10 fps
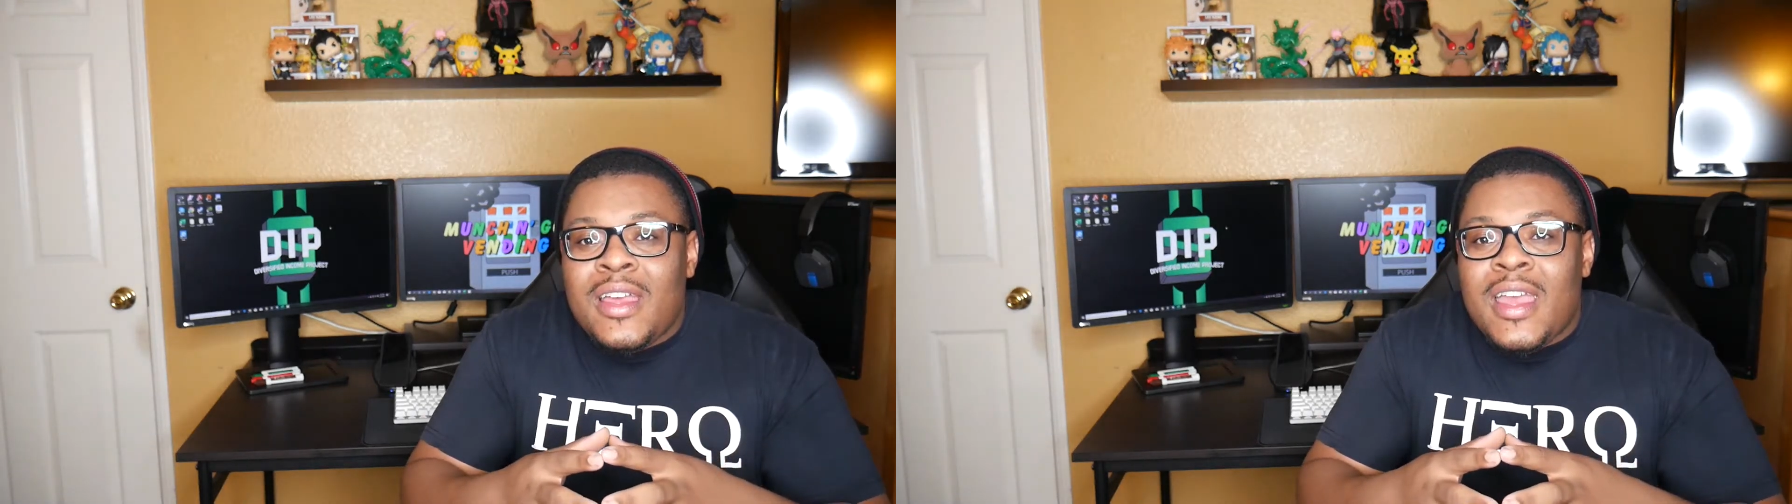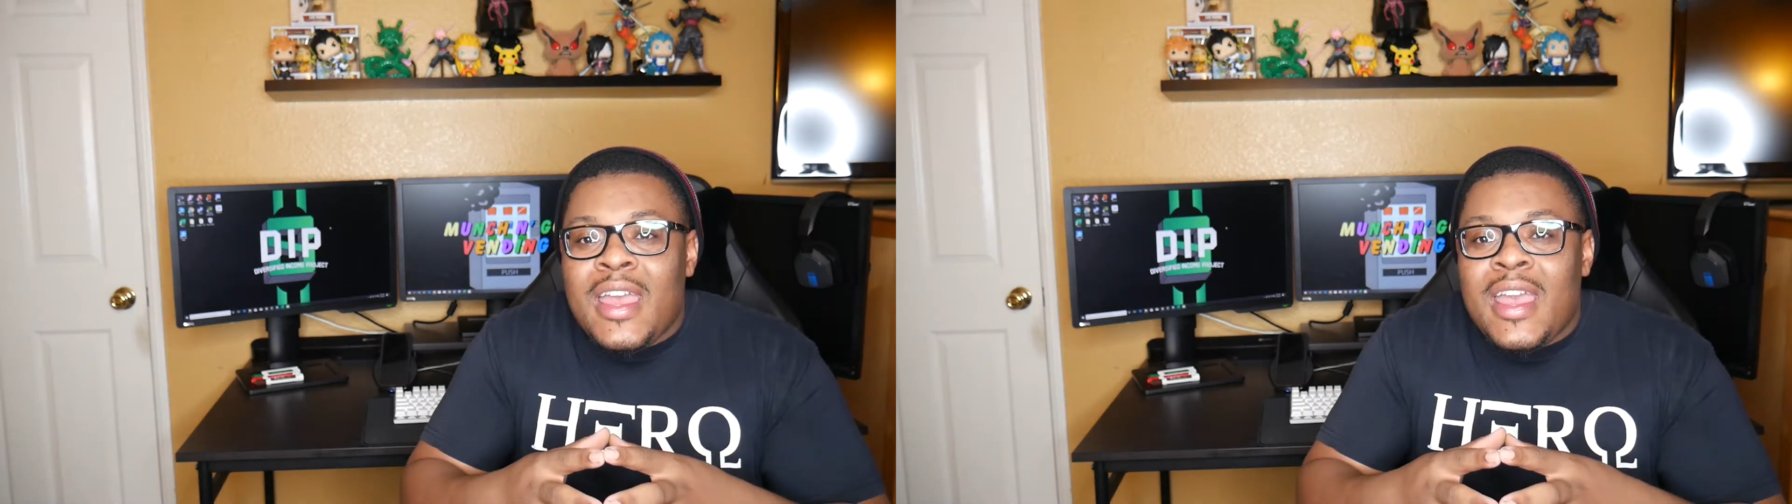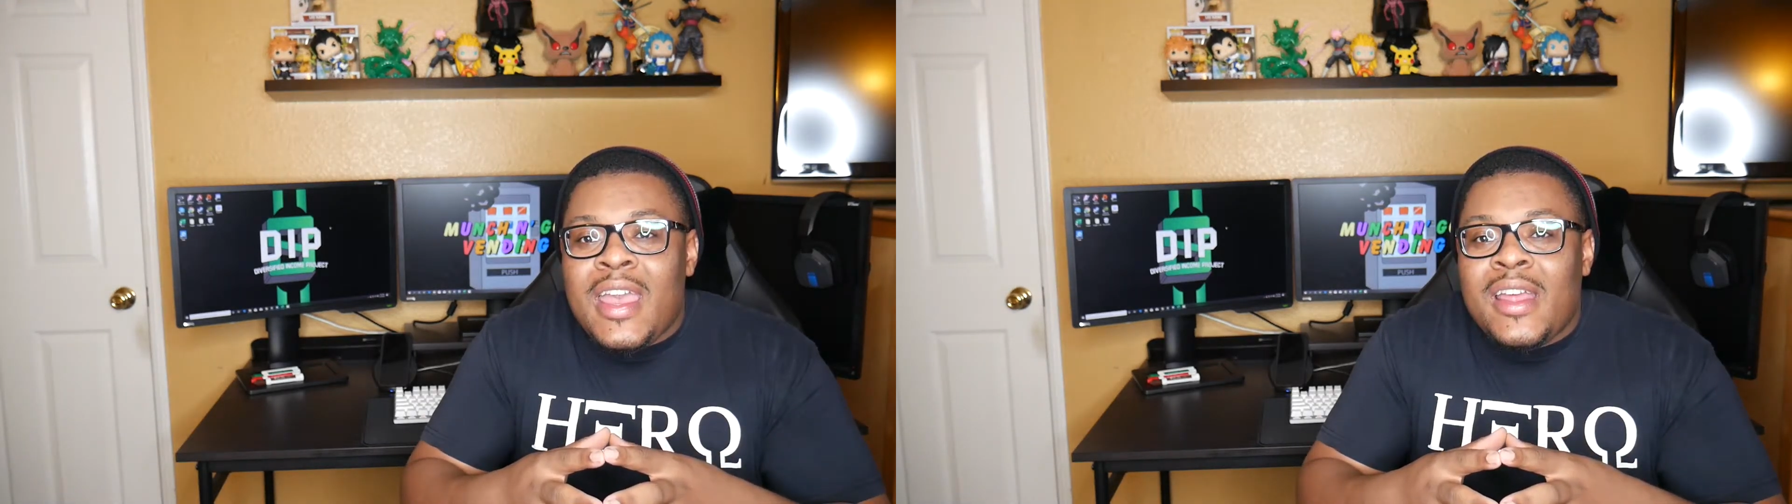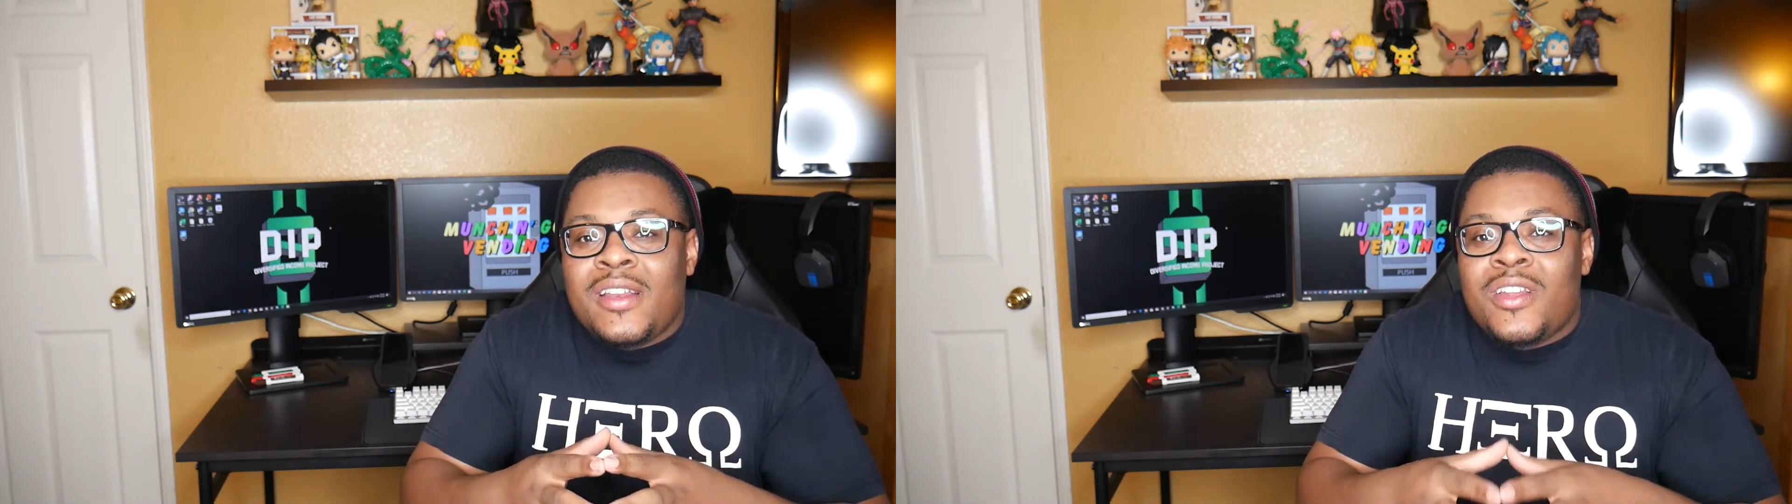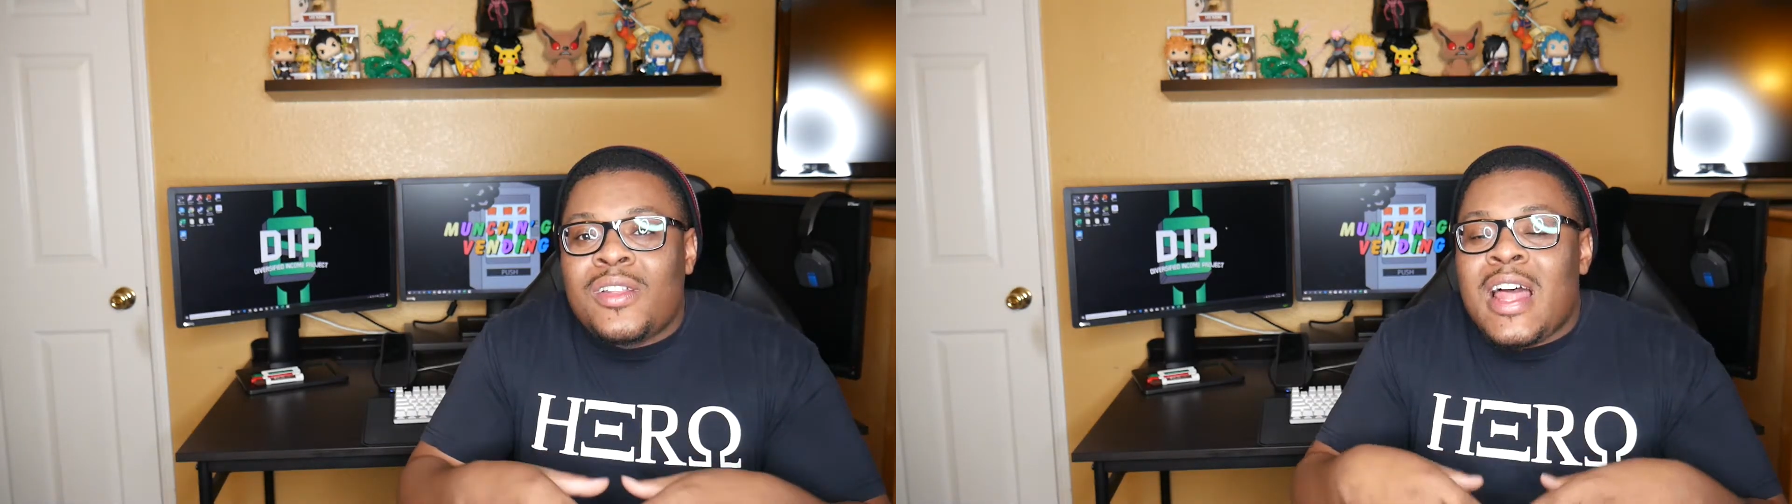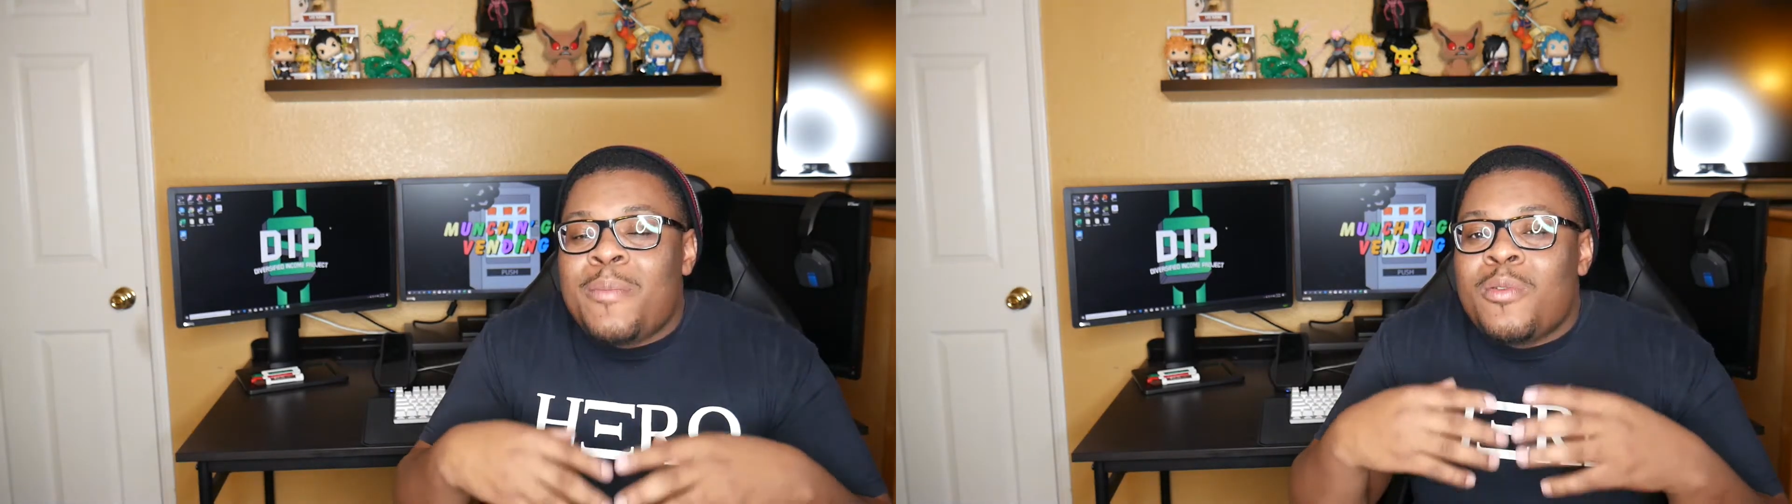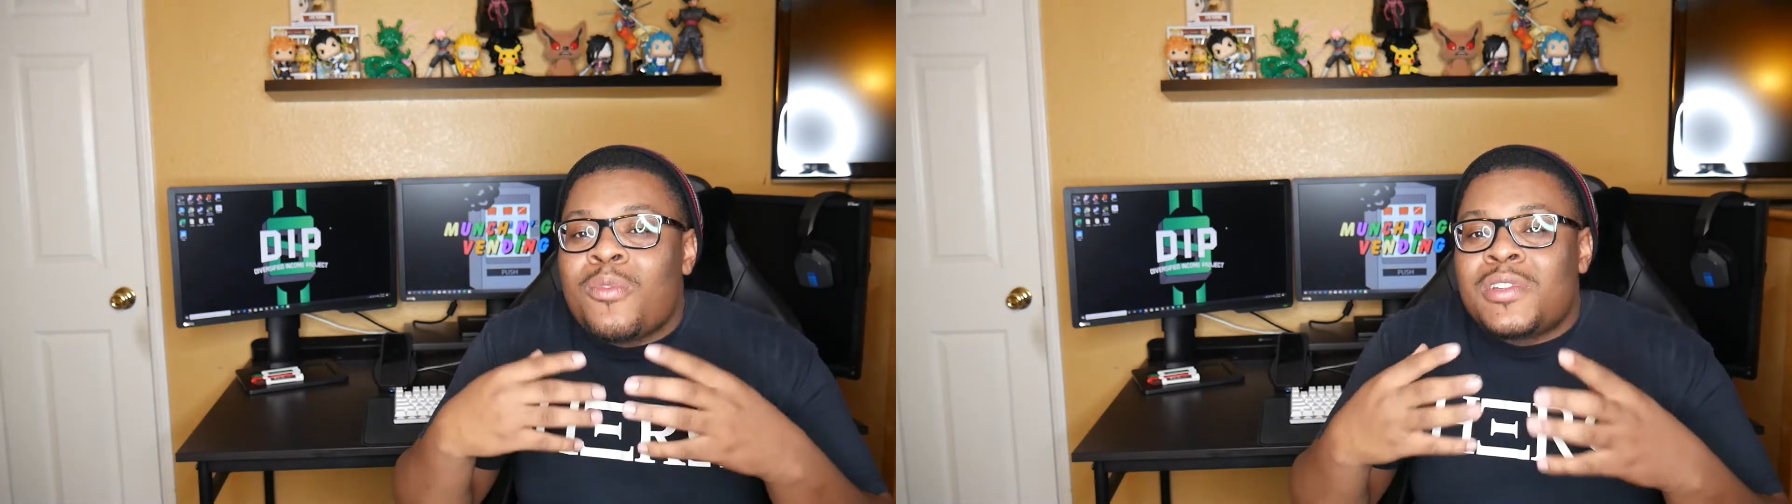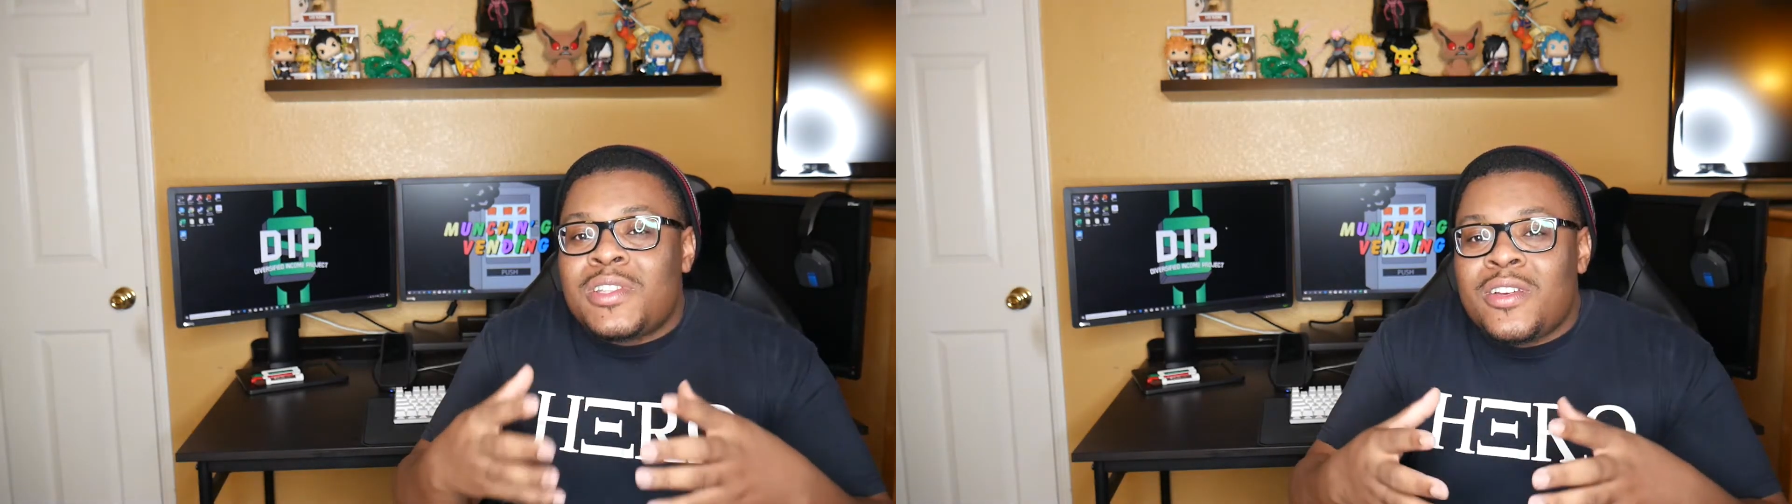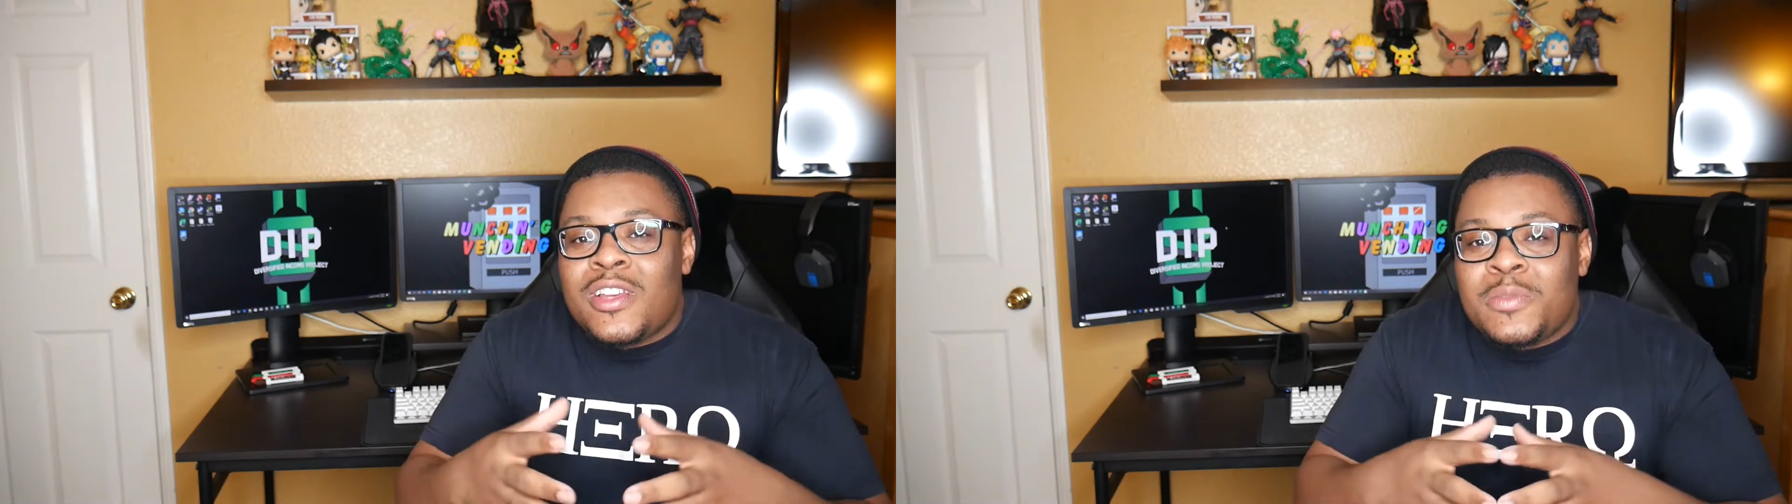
And a lot of people weren't serious